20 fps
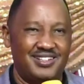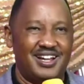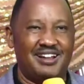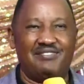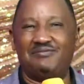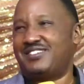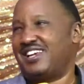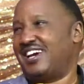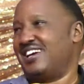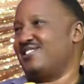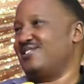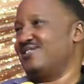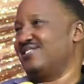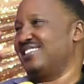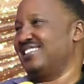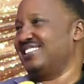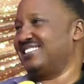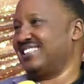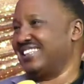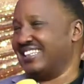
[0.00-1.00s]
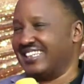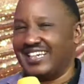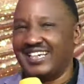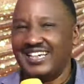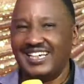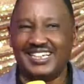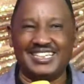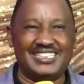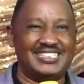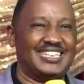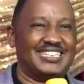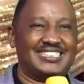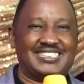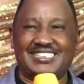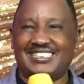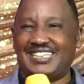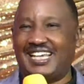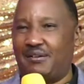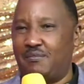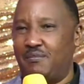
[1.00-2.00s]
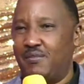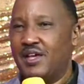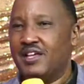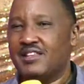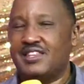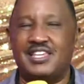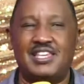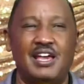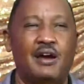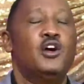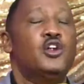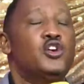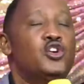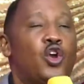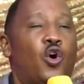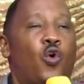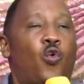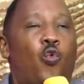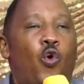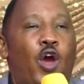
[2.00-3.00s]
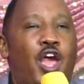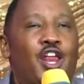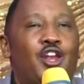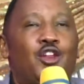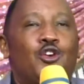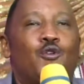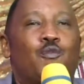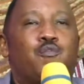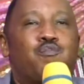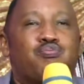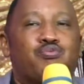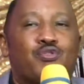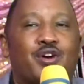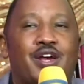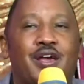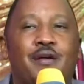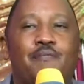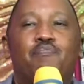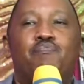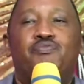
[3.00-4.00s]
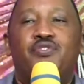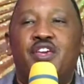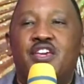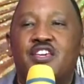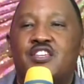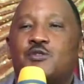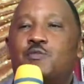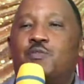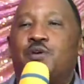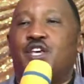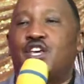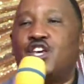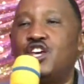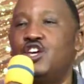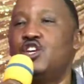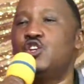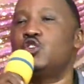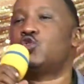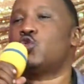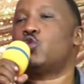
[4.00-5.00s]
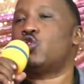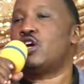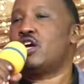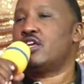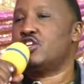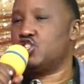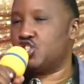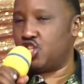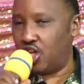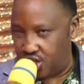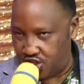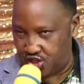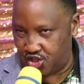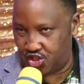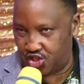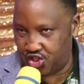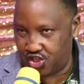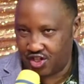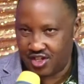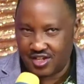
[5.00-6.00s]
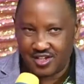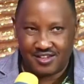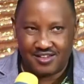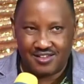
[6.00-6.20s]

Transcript: I'm tired of this city. It's the same. no, when you pray, things begin to change.